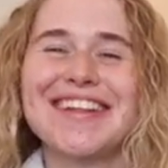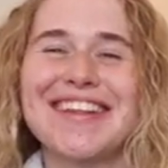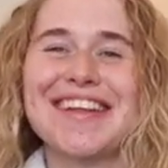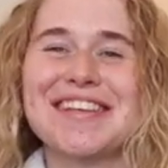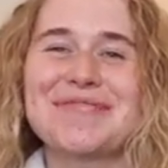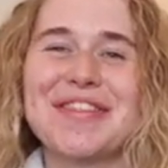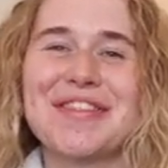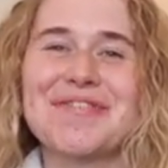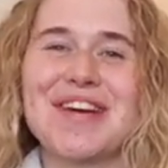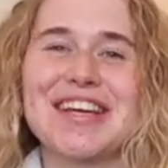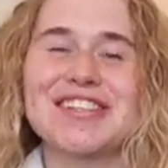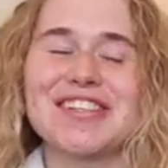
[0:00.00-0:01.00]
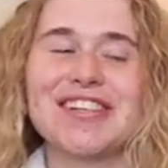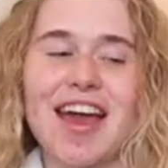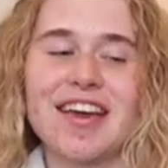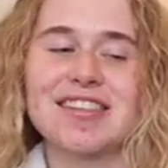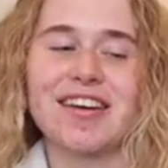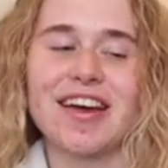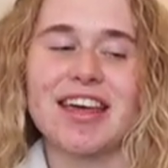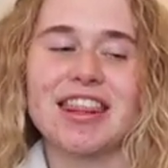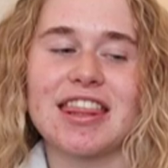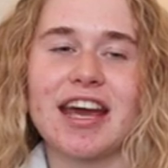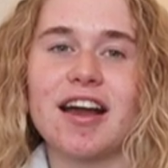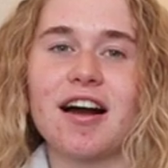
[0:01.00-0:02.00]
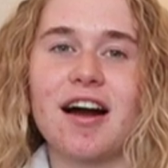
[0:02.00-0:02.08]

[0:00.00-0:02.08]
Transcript: That's been the major exciting thing.